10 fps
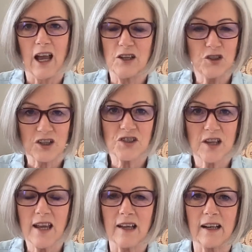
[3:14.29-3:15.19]
And just
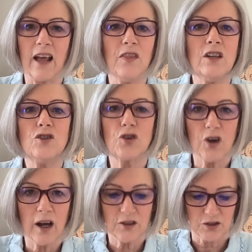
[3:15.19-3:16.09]
say it, and then
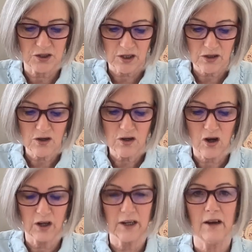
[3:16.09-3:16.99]
try to sit there
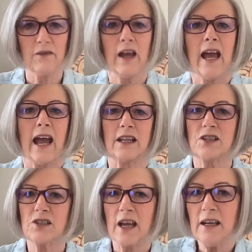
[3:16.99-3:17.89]
long enough and
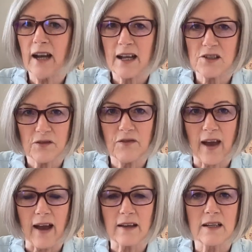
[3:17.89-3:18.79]
state it as a
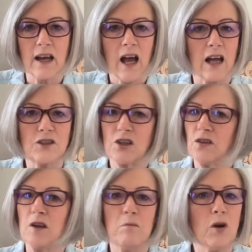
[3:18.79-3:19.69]
fact until
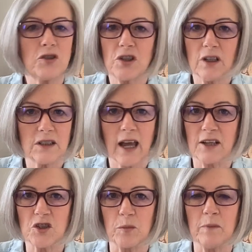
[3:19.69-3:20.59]
the emotional
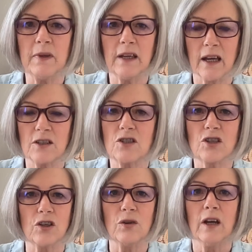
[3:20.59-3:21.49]
attachment begins
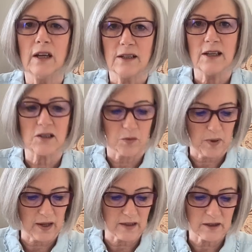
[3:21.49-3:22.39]
to
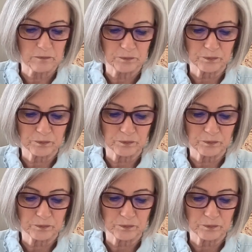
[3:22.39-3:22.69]
dissipate.